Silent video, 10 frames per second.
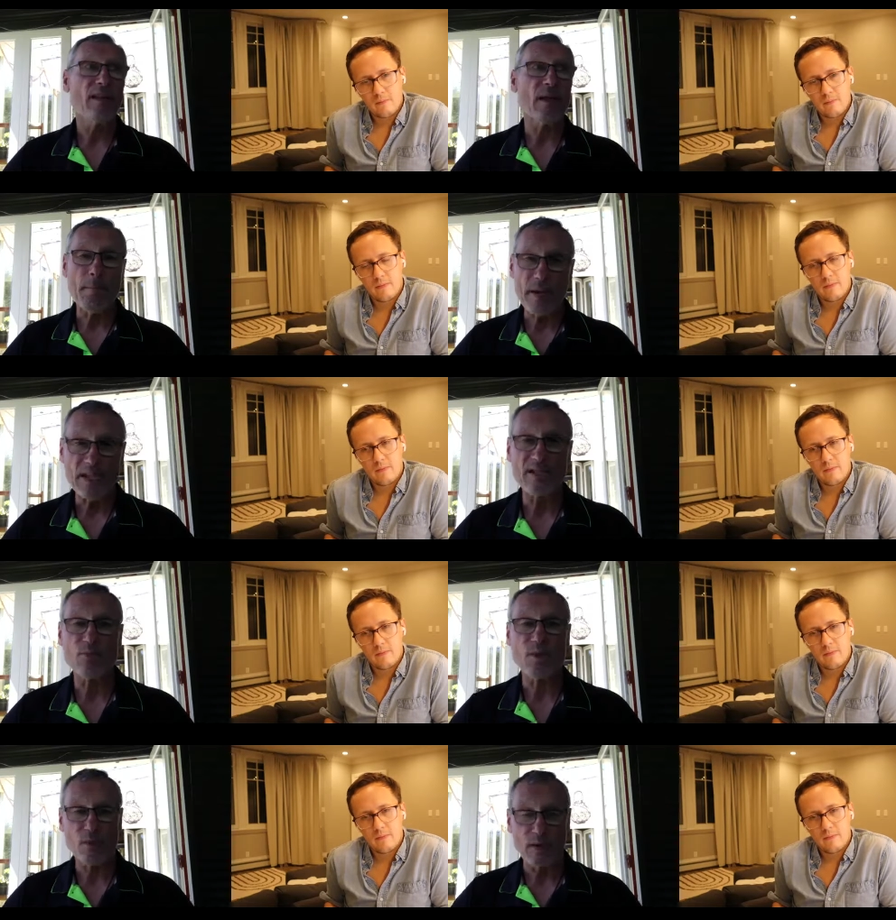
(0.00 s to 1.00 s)
Speaker 1: the
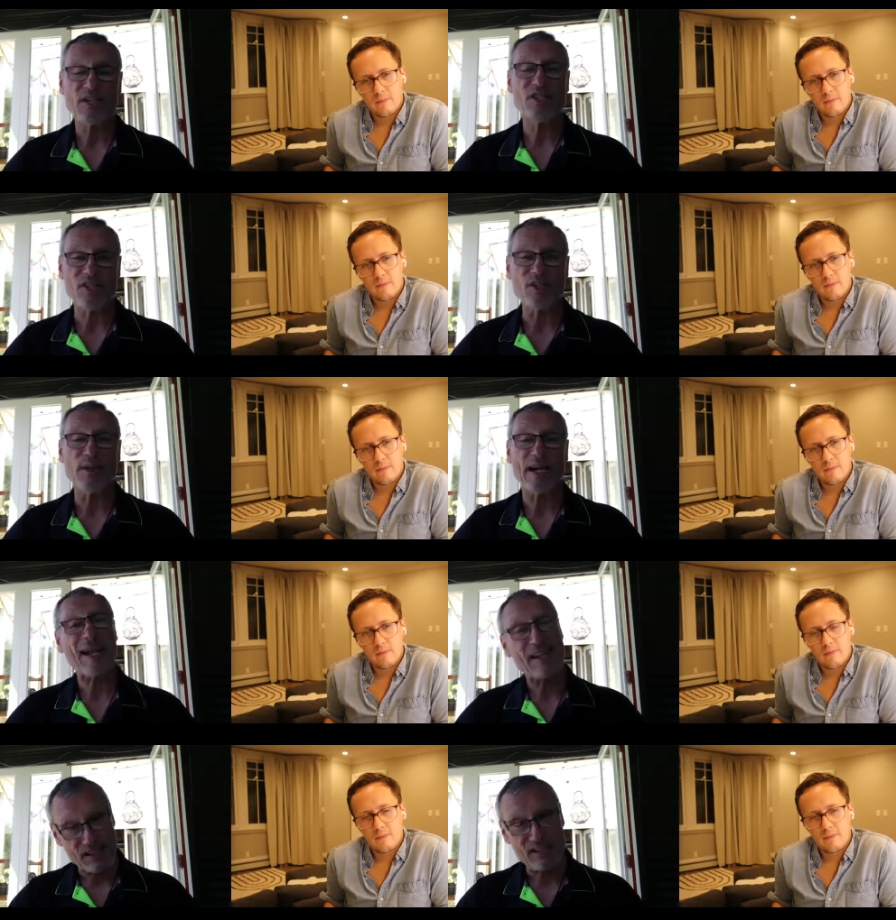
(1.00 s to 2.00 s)
means with which to do that,
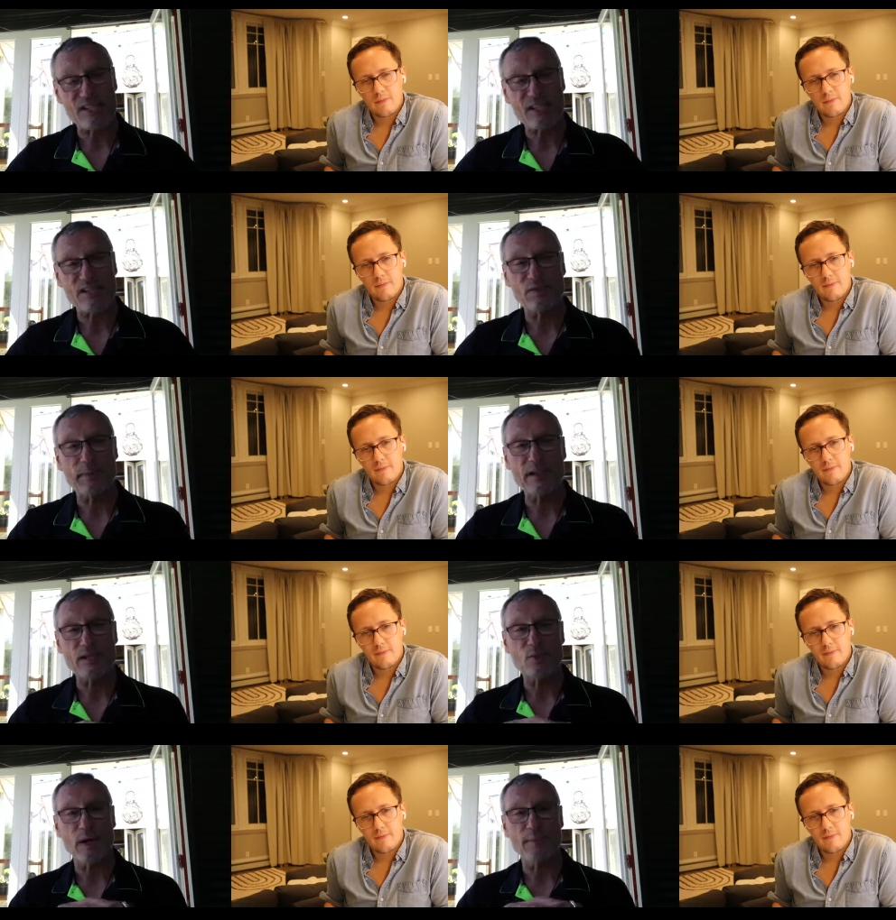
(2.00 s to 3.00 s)
and successful means
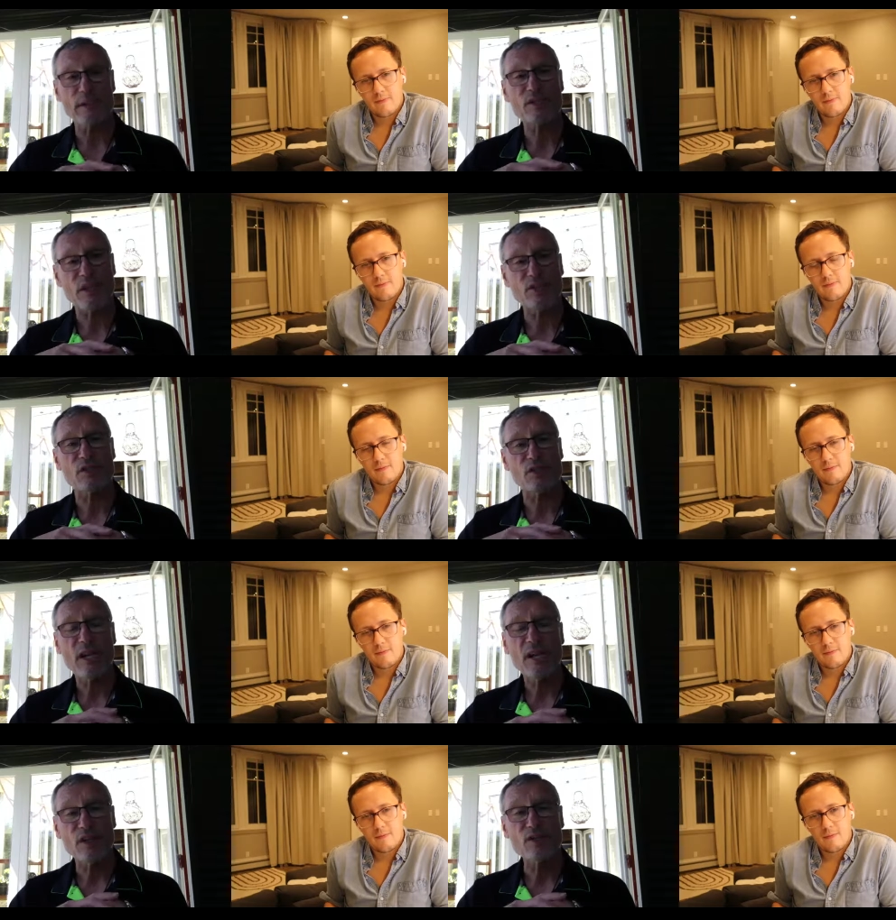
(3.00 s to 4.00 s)
as well, because those can,
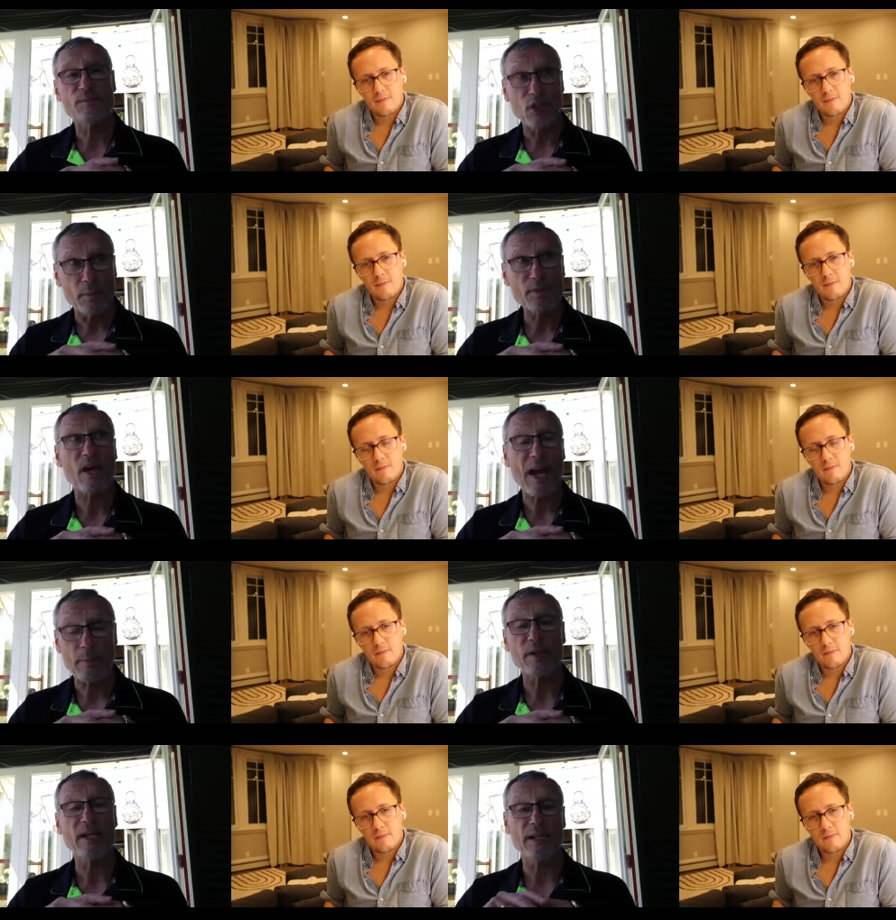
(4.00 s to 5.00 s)
those jobs are
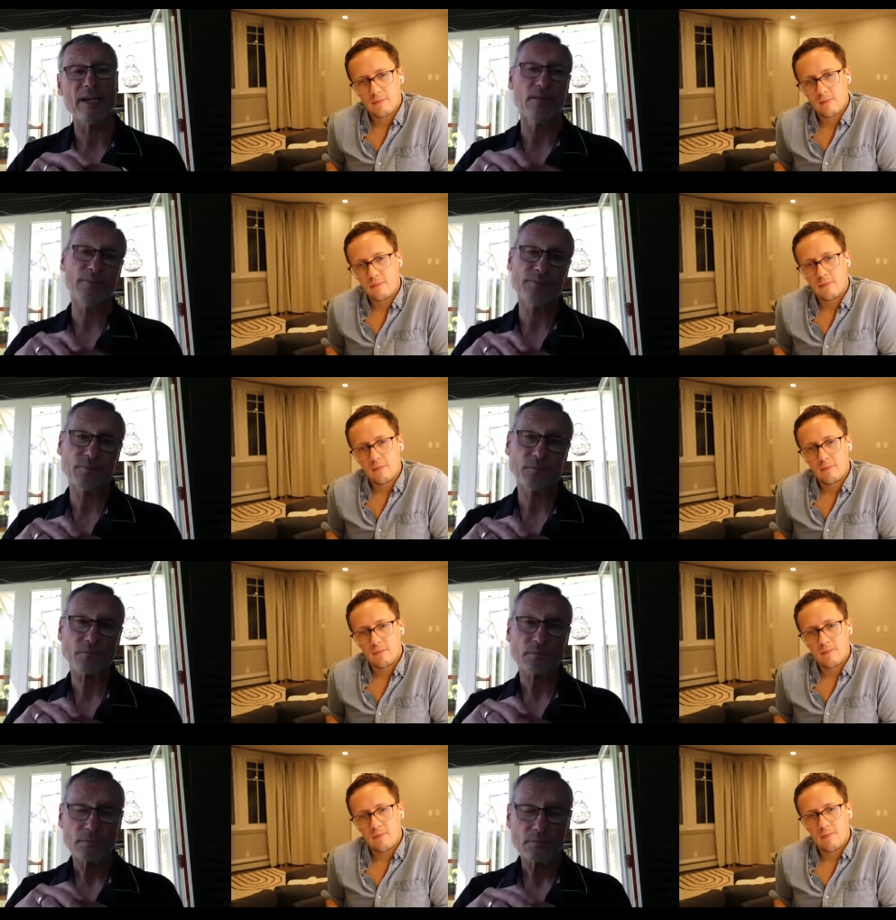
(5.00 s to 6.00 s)
happening now.
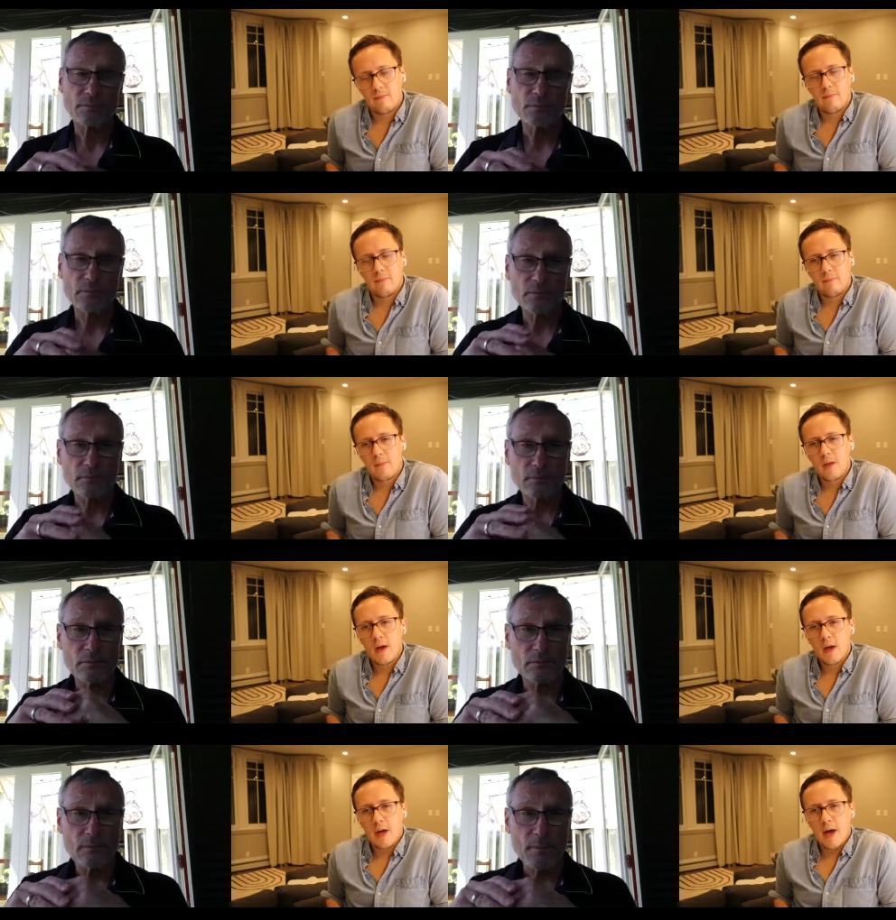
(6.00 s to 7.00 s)

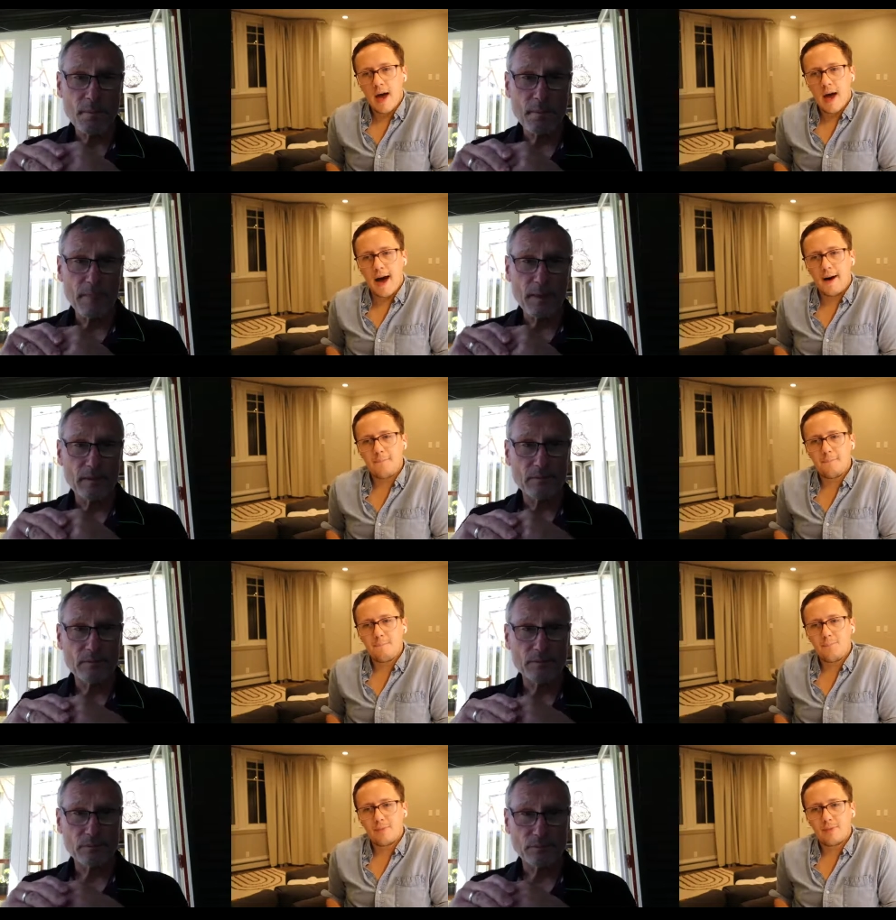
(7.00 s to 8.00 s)
Speaker 2: Mm-hmm. Um,
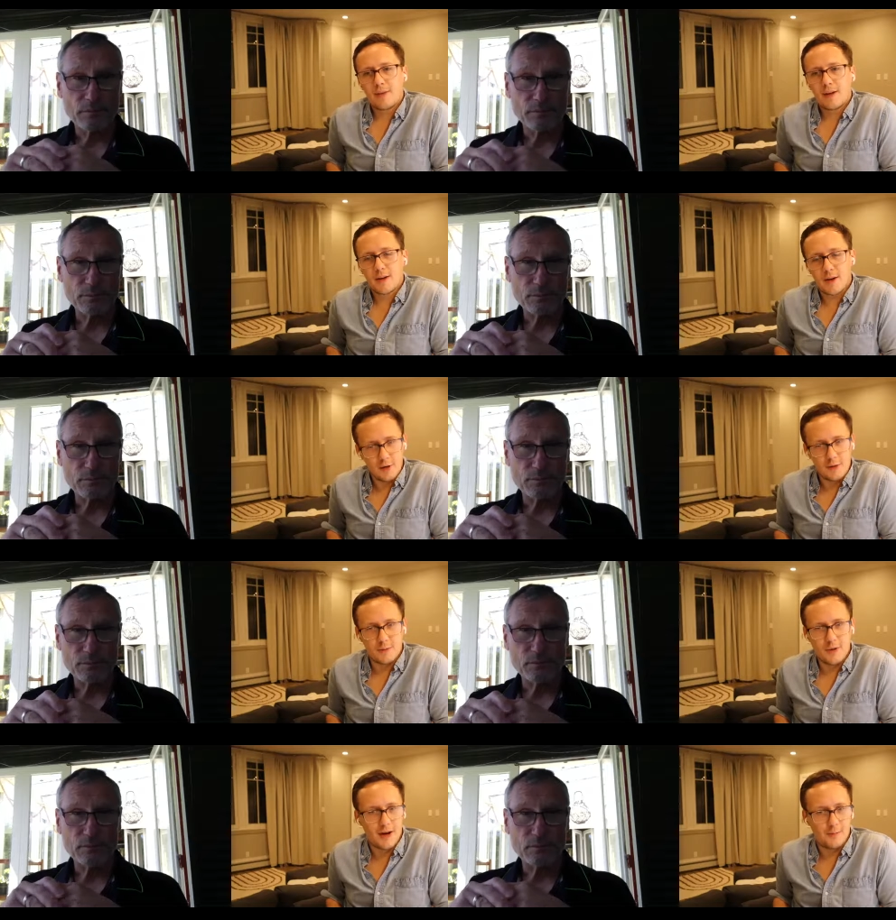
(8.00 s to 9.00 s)
cool.
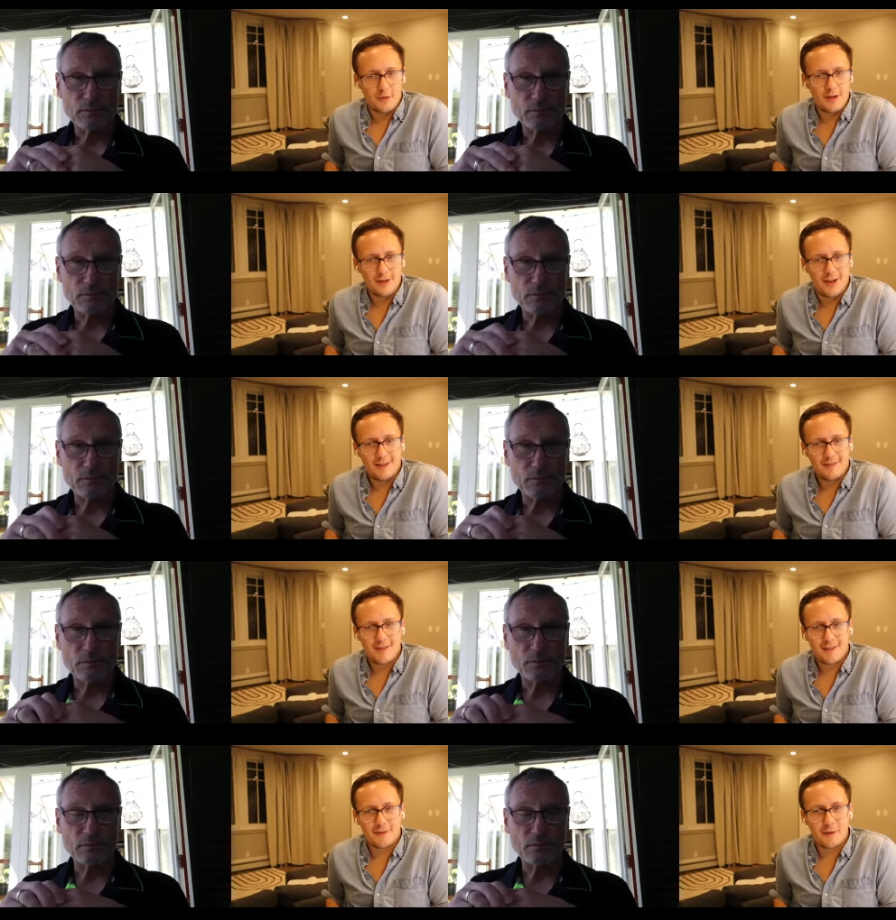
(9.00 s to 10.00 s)
Well, I appreciate it.
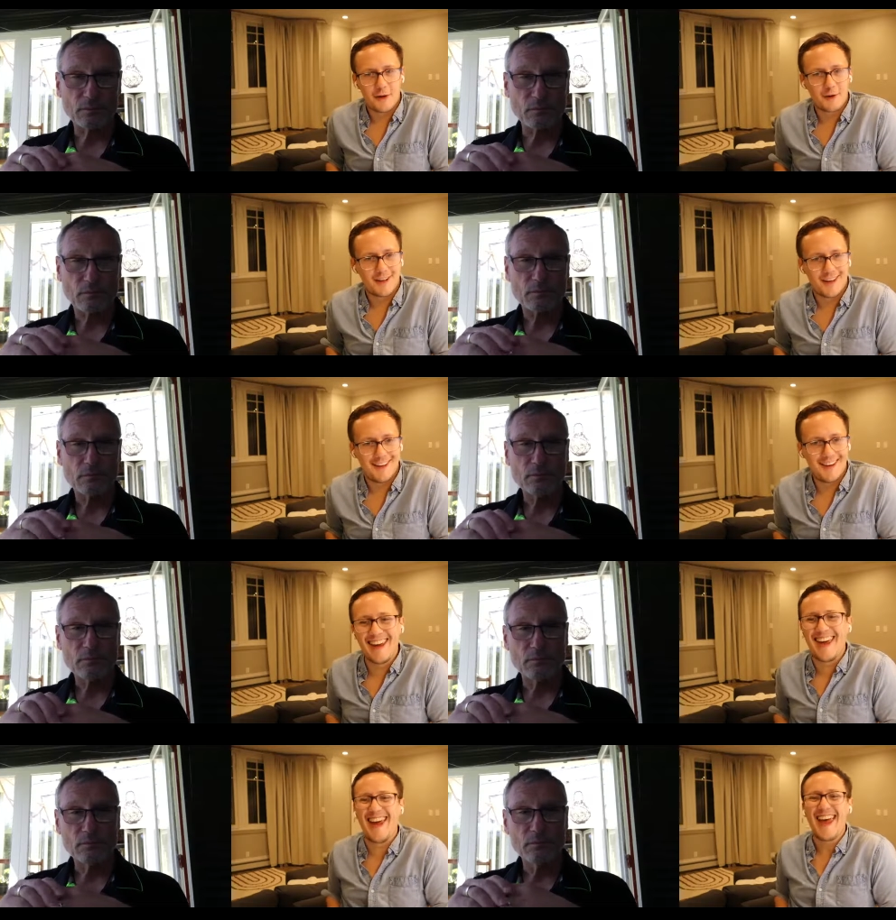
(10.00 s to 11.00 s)
It's very good to
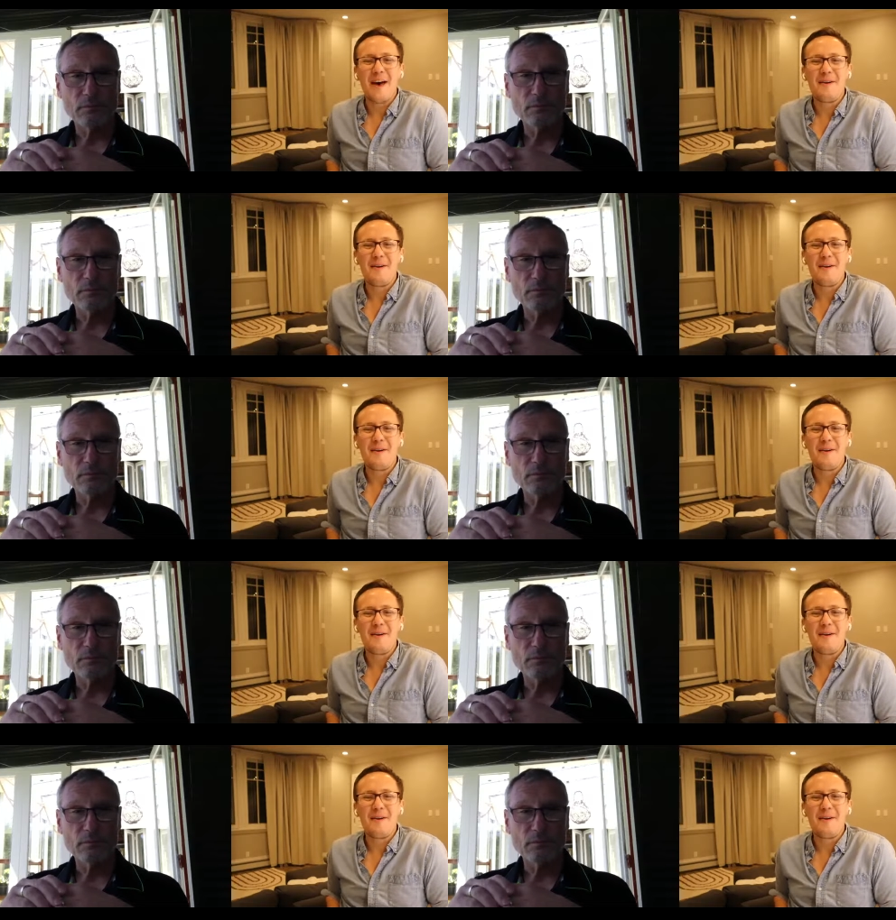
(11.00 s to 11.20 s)
hear.